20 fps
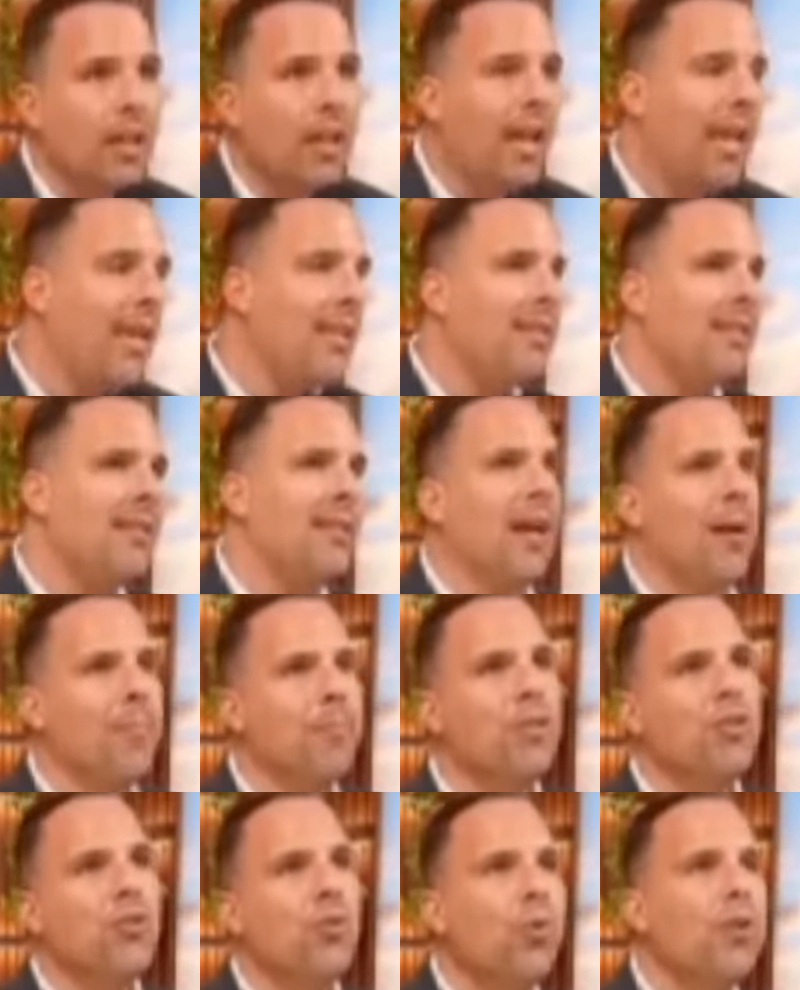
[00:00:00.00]
is some
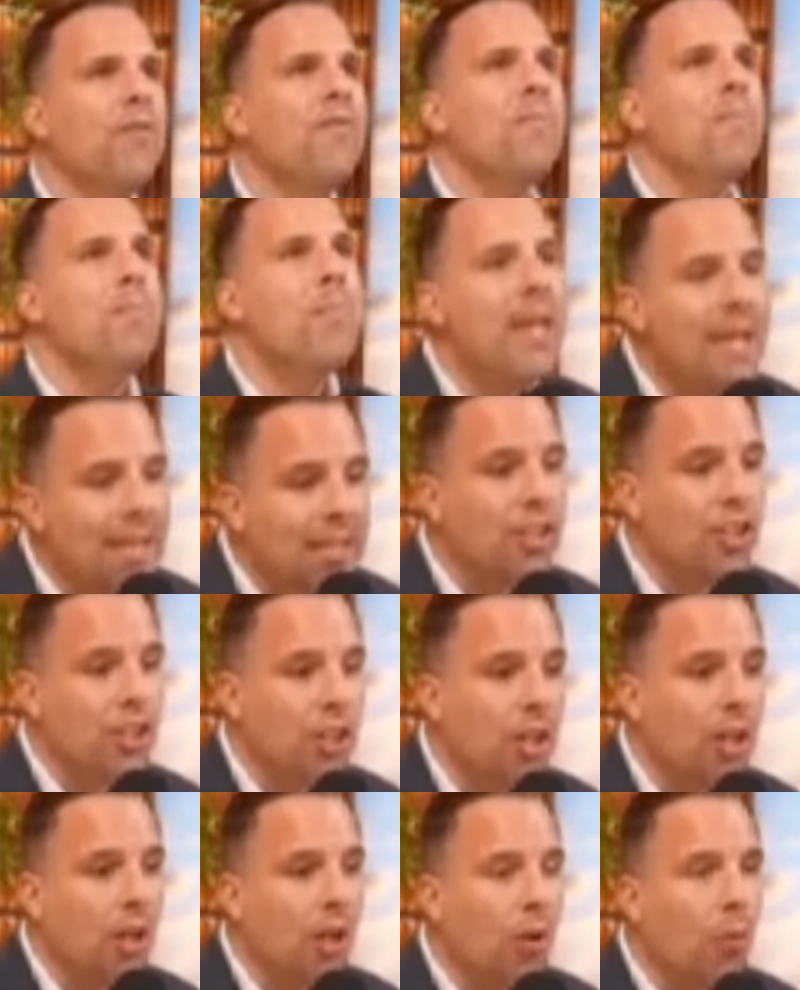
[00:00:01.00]
sort of bitch,
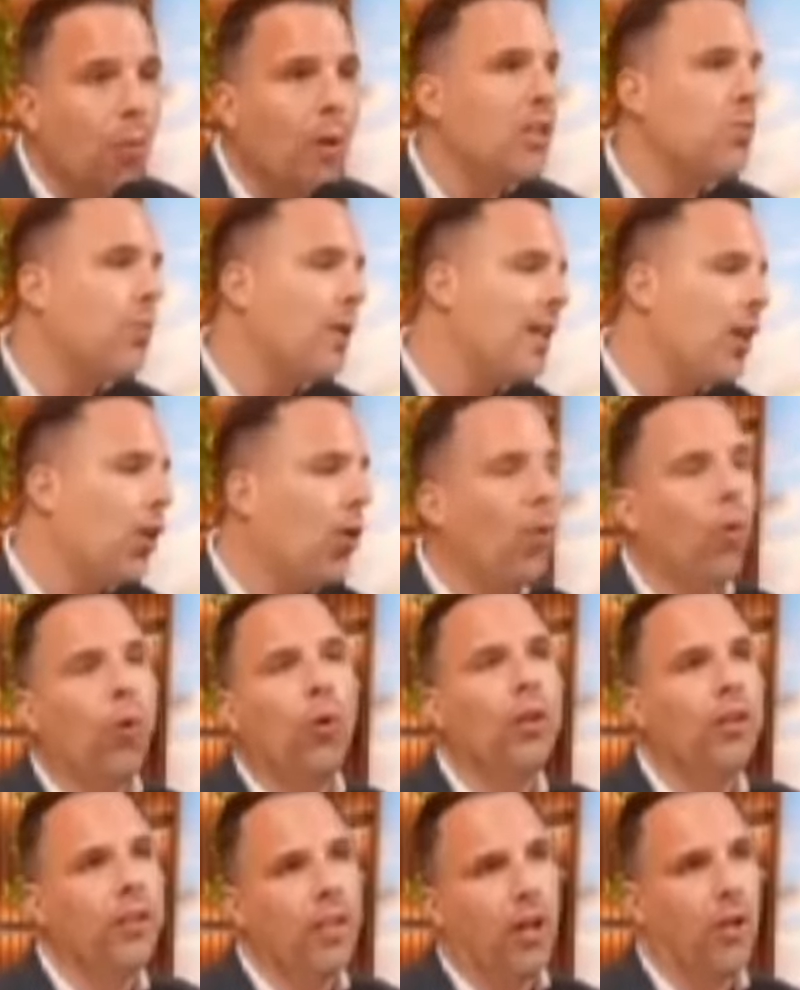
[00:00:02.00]
which we
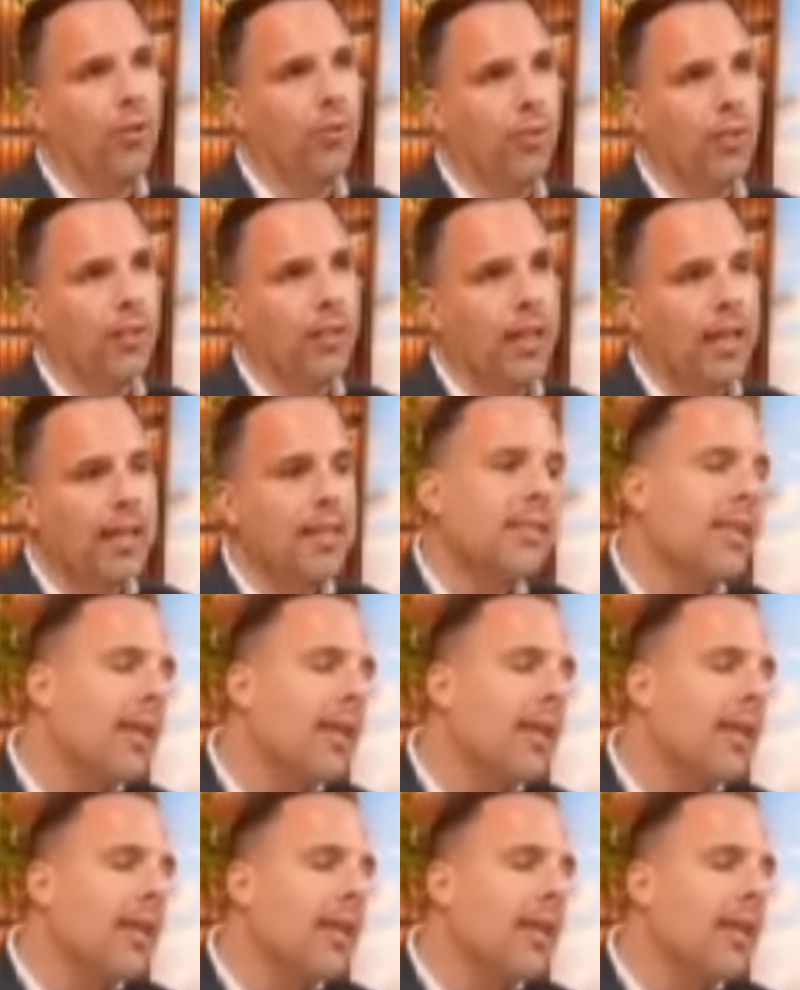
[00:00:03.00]
all know is